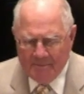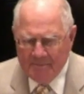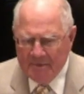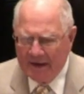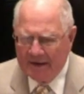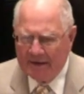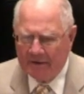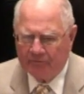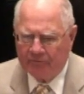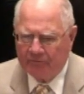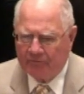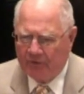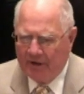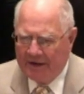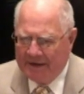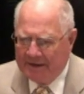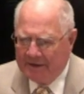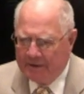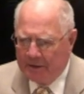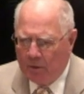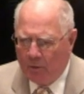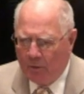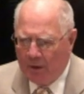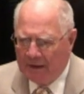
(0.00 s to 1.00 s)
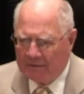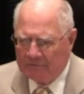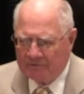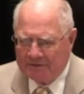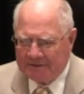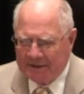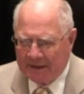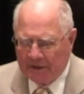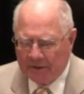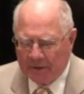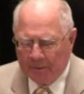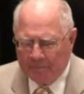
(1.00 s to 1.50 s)
I'm not afraid to go
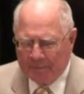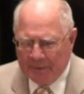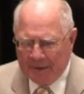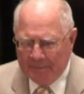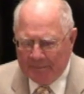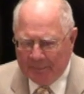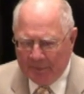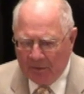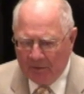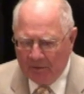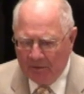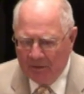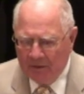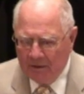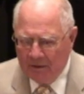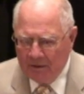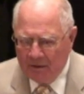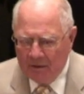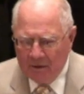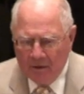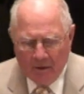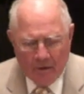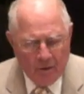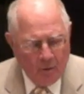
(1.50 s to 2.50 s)
out and tell the people.